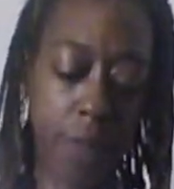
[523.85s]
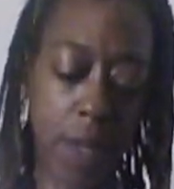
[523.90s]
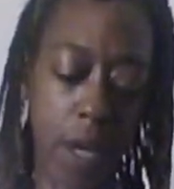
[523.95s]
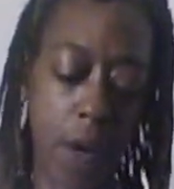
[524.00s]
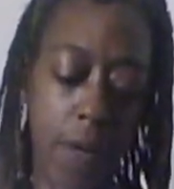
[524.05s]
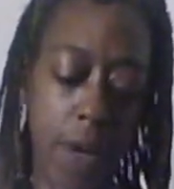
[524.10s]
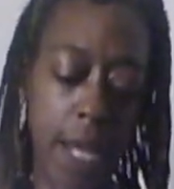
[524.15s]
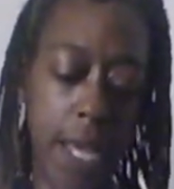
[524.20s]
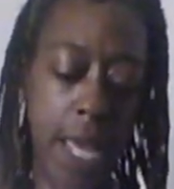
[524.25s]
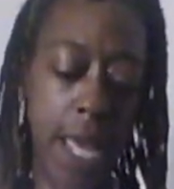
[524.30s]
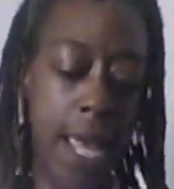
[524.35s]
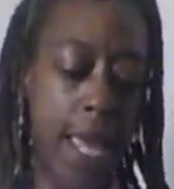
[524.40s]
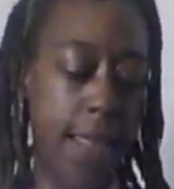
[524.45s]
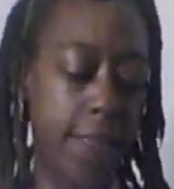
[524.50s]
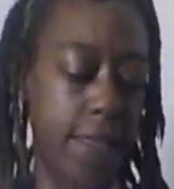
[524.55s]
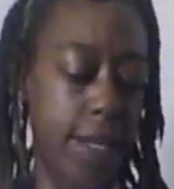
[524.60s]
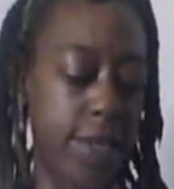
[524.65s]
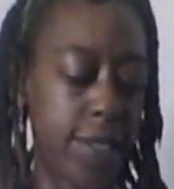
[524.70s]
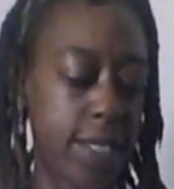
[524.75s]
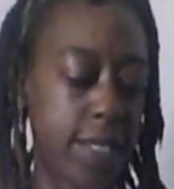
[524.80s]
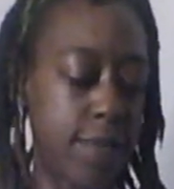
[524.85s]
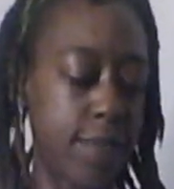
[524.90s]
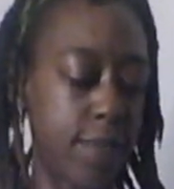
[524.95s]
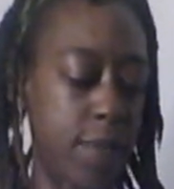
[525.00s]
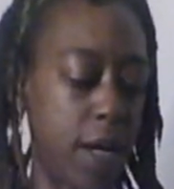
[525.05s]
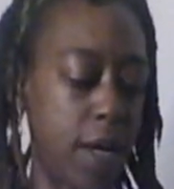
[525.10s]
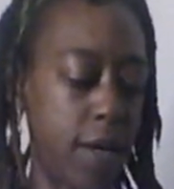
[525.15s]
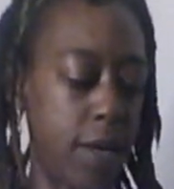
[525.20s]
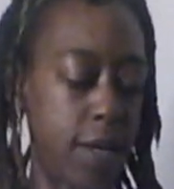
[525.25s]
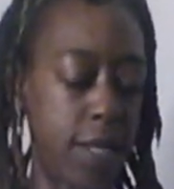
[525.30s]
All right. There are some
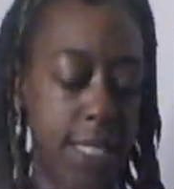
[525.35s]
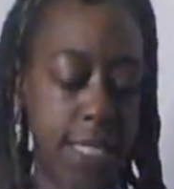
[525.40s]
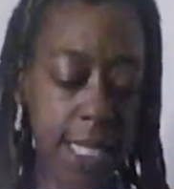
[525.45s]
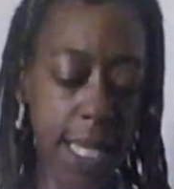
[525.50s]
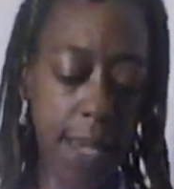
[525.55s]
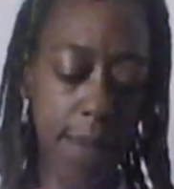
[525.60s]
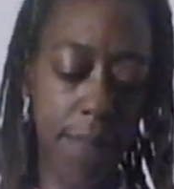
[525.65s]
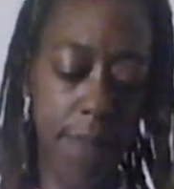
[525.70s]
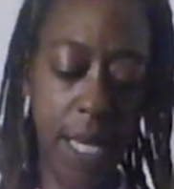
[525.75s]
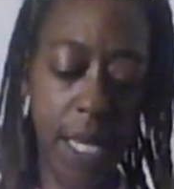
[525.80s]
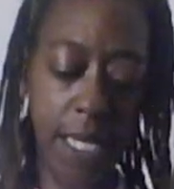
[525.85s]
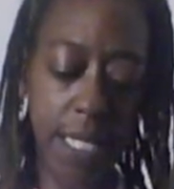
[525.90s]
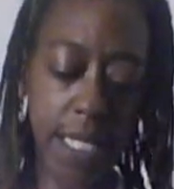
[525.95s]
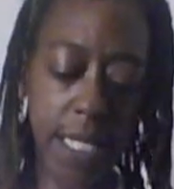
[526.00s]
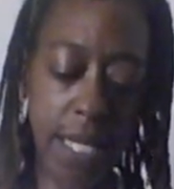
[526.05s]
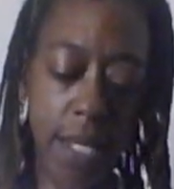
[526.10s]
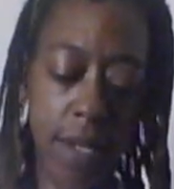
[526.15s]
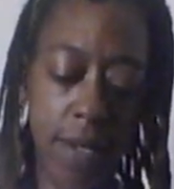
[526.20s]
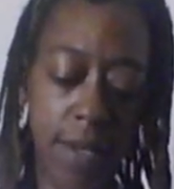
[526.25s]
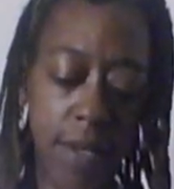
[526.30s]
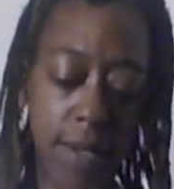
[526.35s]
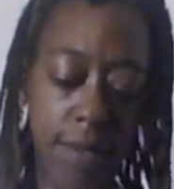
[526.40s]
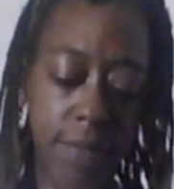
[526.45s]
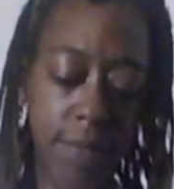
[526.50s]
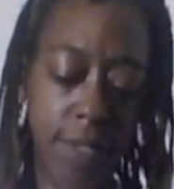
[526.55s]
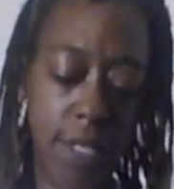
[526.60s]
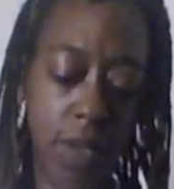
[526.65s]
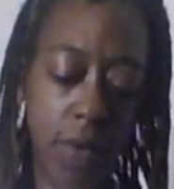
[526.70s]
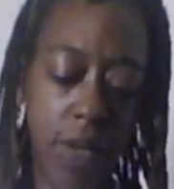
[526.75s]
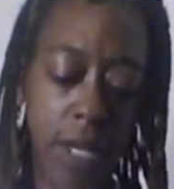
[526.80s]
uh, setbacks here,
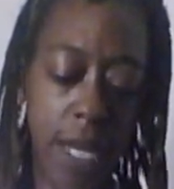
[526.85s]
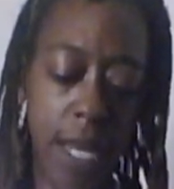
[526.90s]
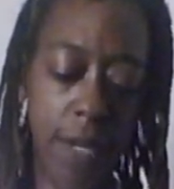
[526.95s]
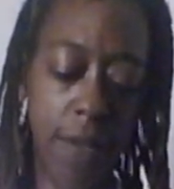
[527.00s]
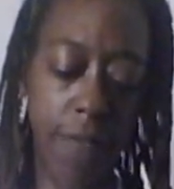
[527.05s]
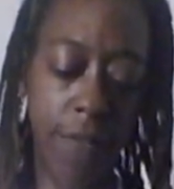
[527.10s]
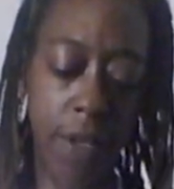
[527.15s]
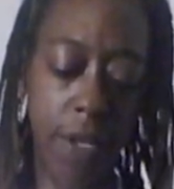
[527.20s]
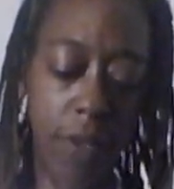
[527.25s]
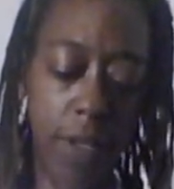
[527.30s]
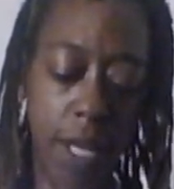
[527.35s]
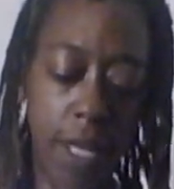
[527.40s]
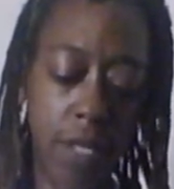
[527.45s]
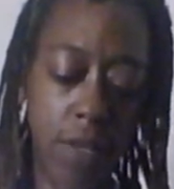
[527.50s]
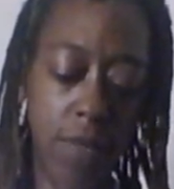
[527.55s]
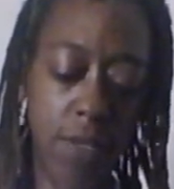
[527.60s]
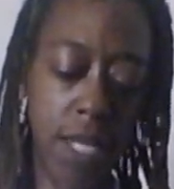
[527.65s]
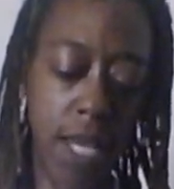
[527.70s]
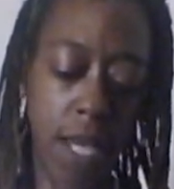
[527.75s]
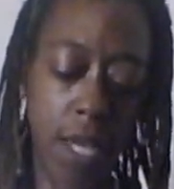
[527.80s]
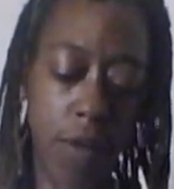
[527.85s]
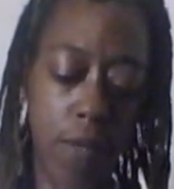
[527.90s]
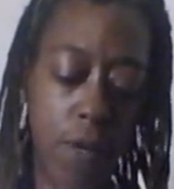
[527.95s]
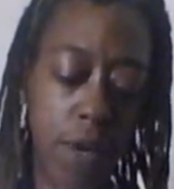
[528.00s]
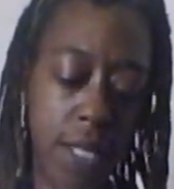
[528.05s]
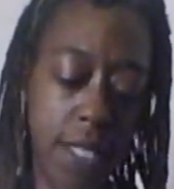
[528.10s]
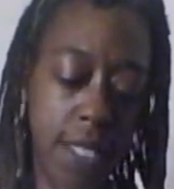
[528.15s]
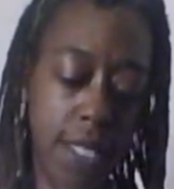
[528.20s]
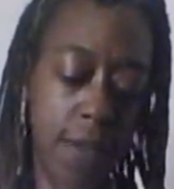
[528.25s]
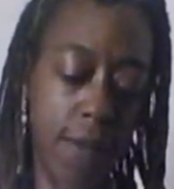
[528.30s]
so it kind of feel like you're taking
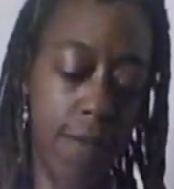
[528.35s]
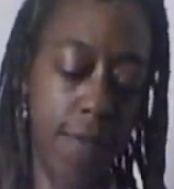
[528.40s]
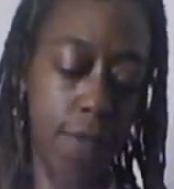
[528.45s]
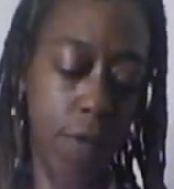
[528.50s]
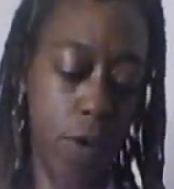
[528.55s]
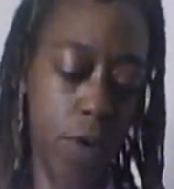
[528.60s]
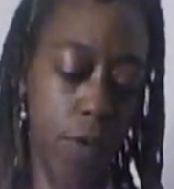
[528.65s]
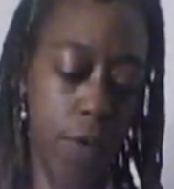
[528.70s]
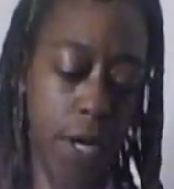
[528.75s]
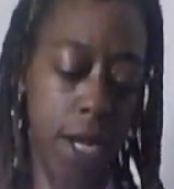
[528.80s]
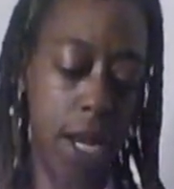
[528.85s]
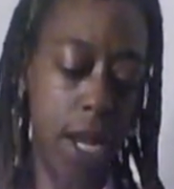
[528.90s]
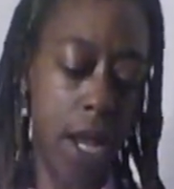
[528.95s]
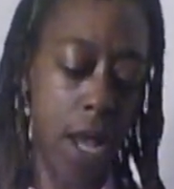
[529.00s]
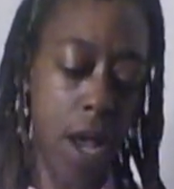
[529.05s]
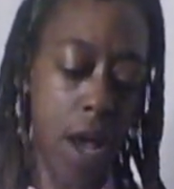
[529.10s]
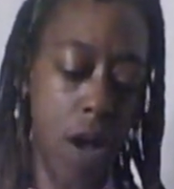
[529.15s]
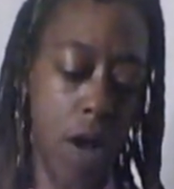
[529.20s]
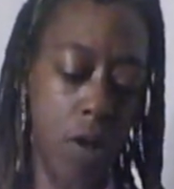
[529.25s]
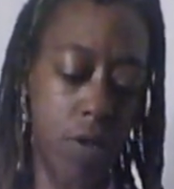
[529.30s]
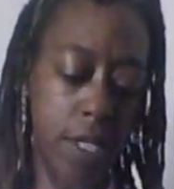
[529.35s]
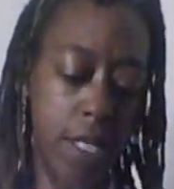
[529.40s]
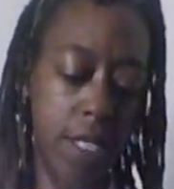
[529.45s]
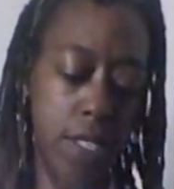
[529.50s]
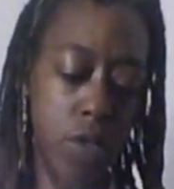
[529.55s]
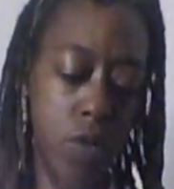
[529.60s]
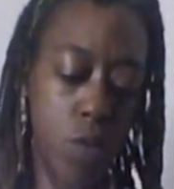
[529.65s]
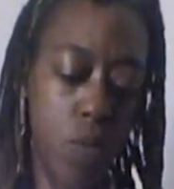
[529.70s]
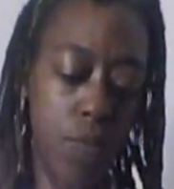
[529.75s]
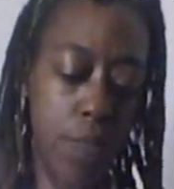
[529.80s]
one step forward, only
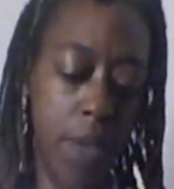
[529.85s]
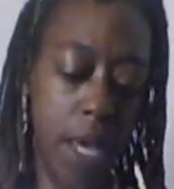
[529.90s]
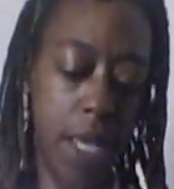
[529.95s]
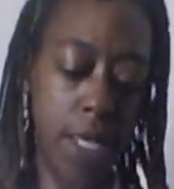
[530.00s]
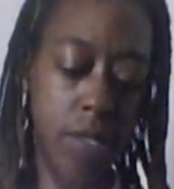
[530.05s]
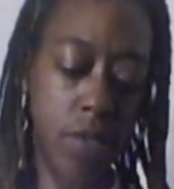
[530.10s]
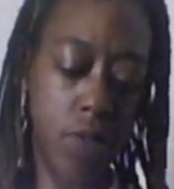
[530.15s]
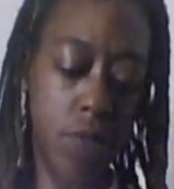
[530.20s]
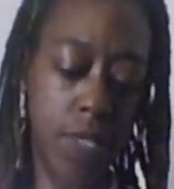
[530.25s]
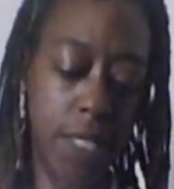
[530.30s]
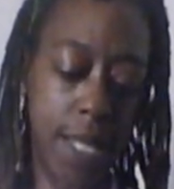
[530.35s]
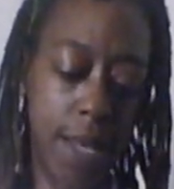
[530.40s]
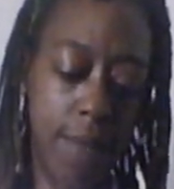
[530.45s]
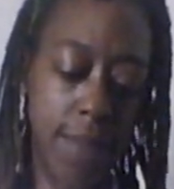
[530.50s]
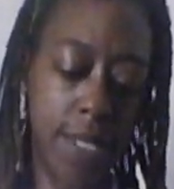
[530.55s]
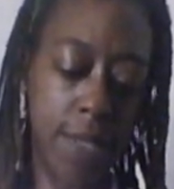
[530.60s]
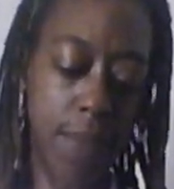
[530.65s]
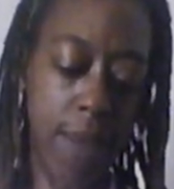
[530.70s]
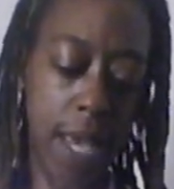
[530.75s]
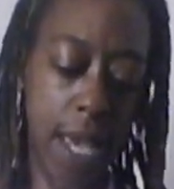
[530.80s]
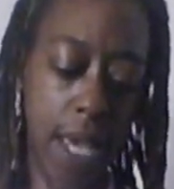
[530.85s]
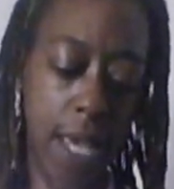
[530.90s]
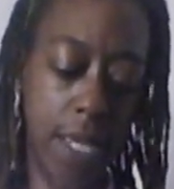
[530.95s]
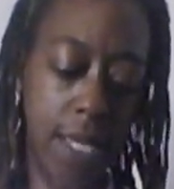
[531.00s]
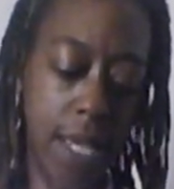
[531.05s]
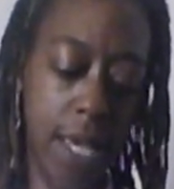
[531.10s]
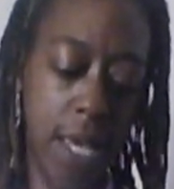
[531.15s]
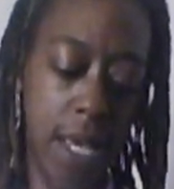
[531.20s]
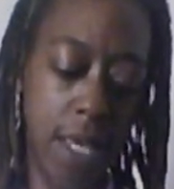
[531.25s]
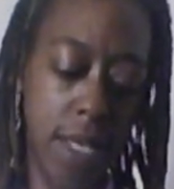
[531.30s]
to make two steps back.